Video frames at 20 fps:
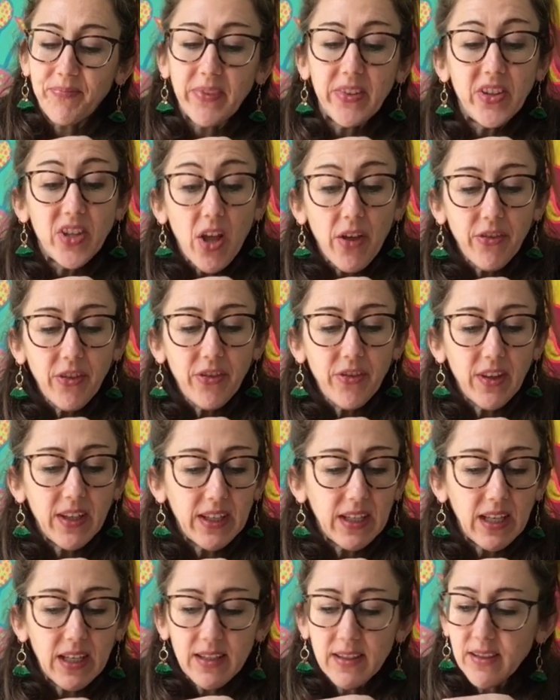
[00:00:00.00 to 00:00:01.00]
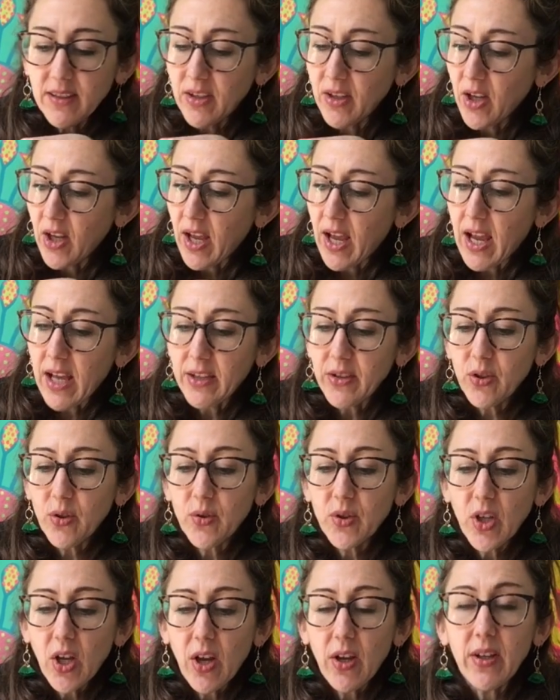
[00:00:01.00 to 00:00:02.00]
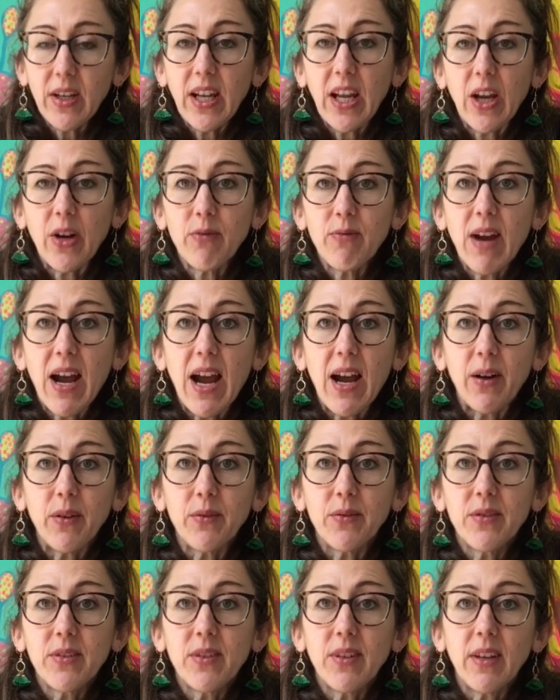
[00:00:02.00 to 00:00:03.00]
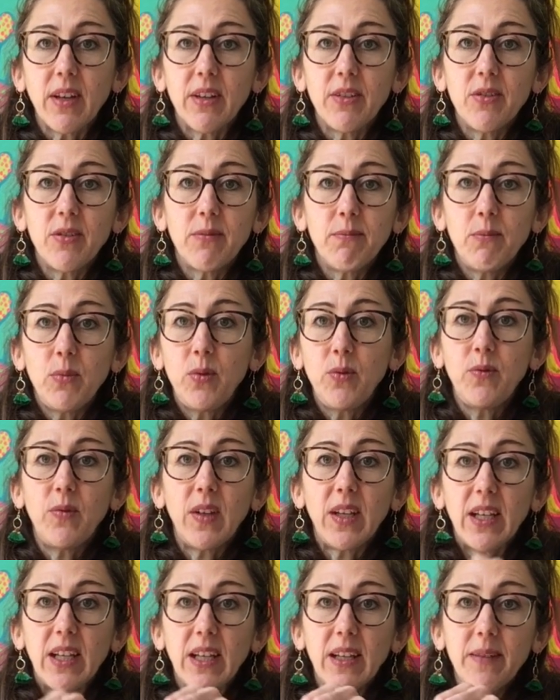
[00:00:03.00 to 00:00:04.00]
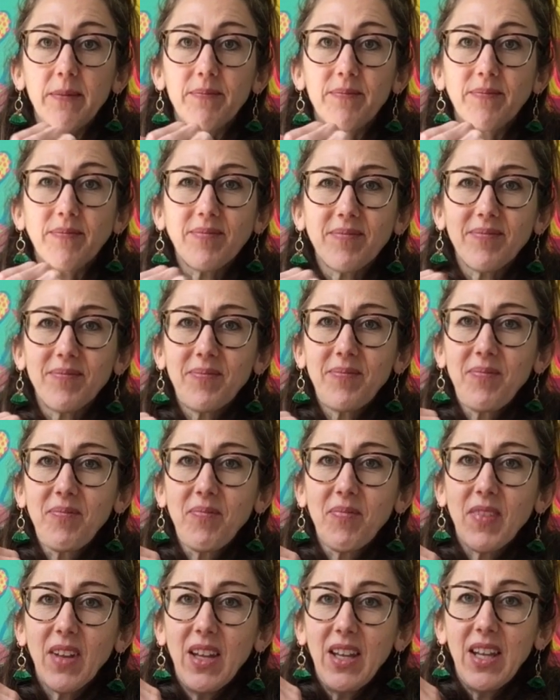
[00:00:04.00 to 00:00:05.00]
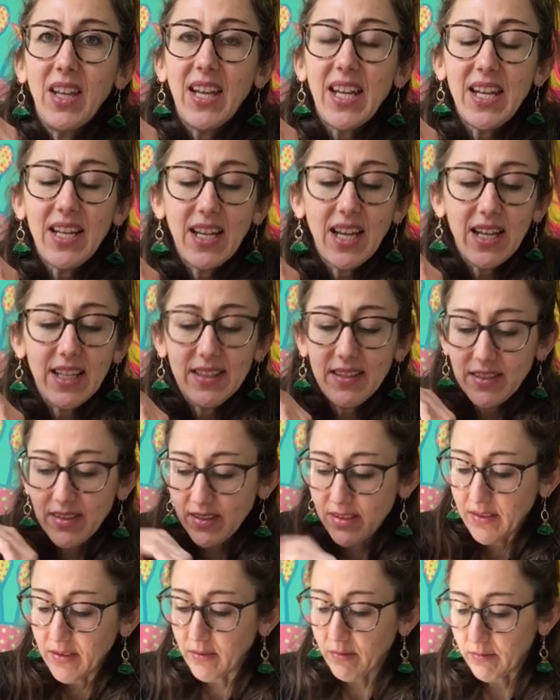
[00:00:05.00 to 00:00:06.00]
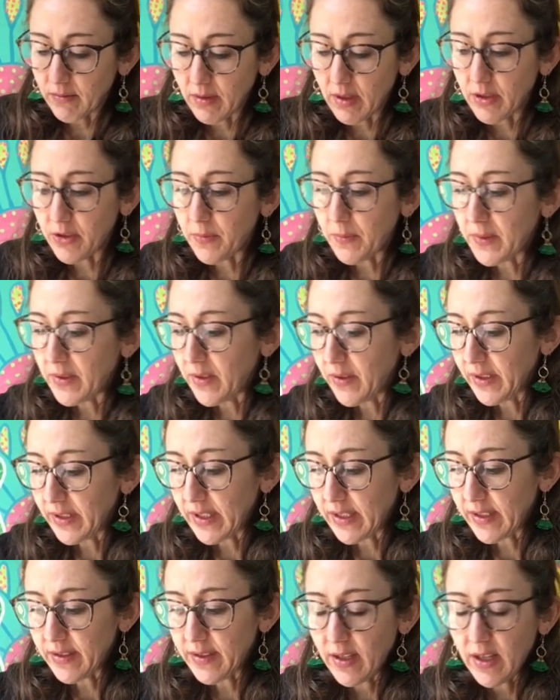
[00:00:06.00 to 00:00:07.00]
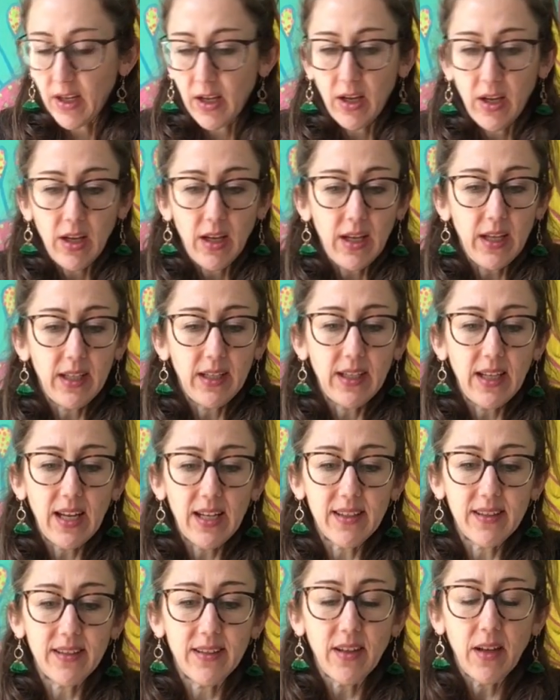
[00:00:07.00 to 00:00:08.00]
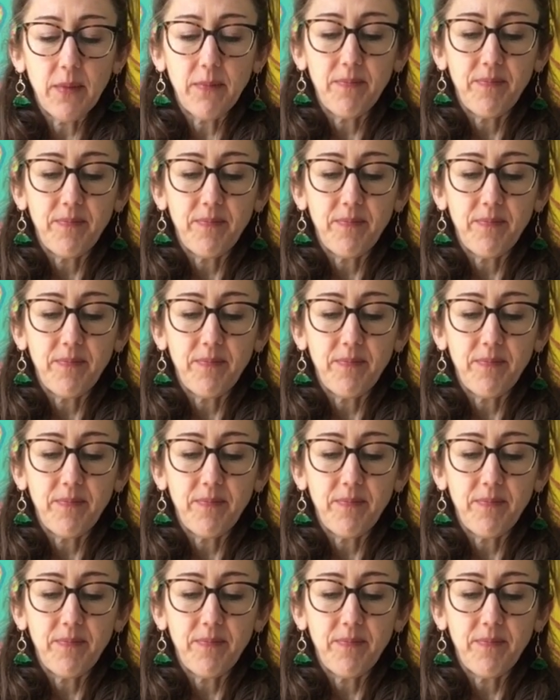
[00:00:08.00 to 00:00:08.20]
Another thing is, as you're turning it around and moving it, it gets, I should be doing this, it gets